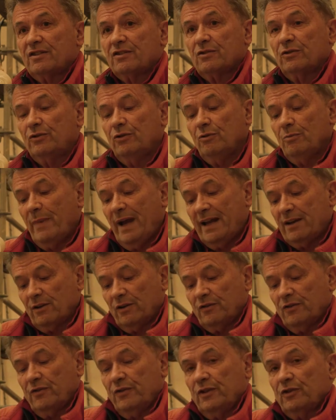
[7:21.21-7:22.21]
So you may
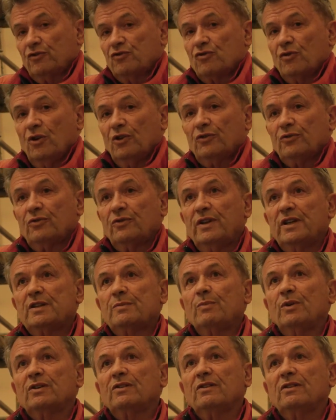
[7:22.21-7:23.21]
not feel drawn to this,
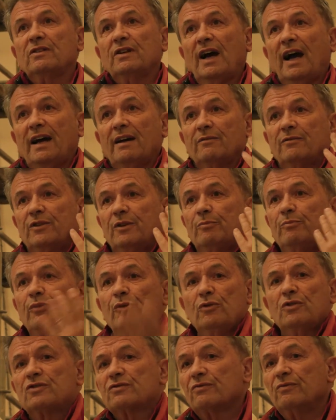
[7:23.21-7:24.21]
but the
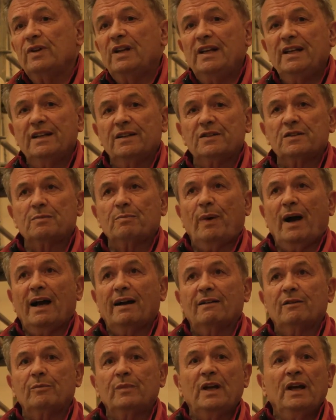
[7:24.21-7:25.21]
books really
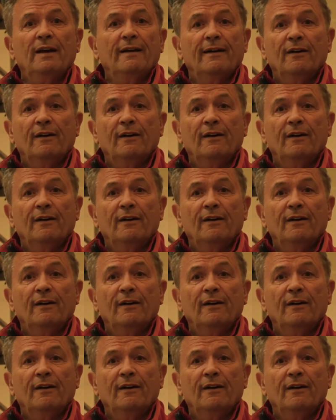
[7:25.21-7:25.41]
inspire me.